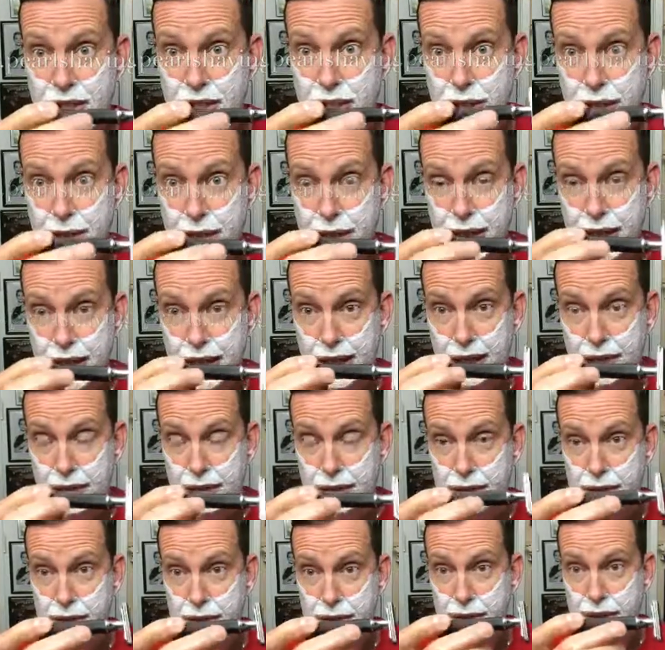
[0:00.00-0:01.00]
colored
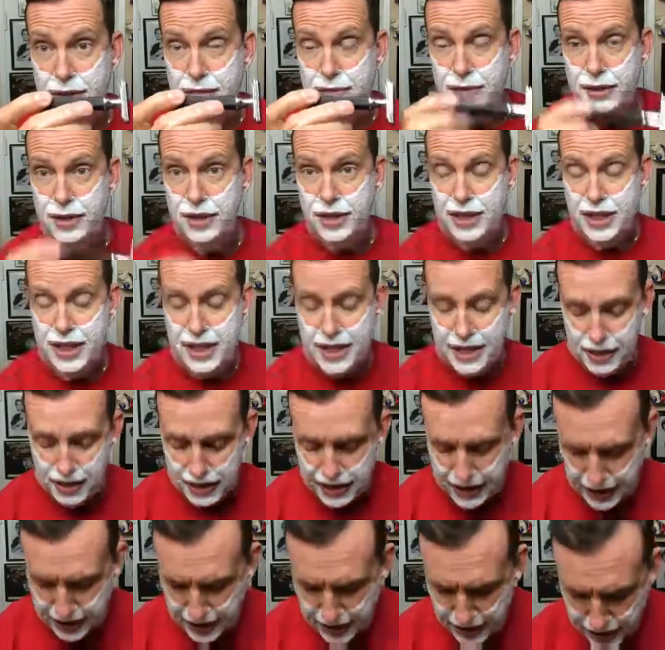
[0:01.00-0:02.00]
handles, different style
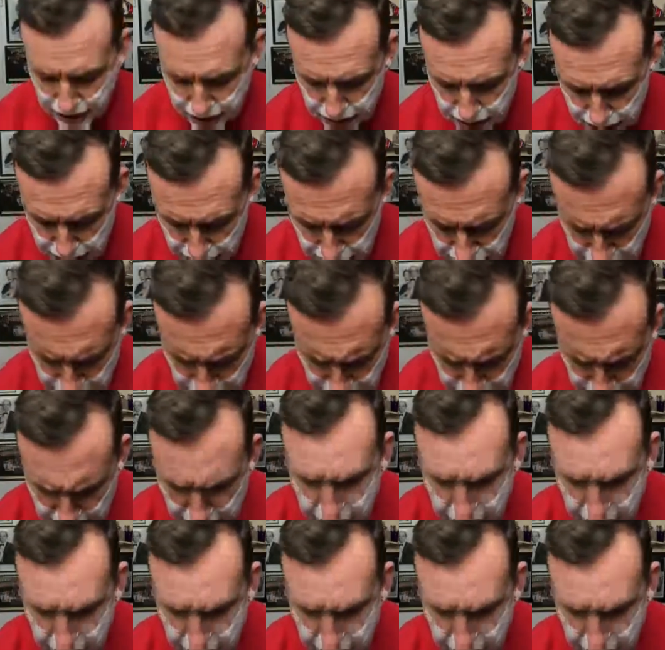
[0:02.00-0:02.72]
handles,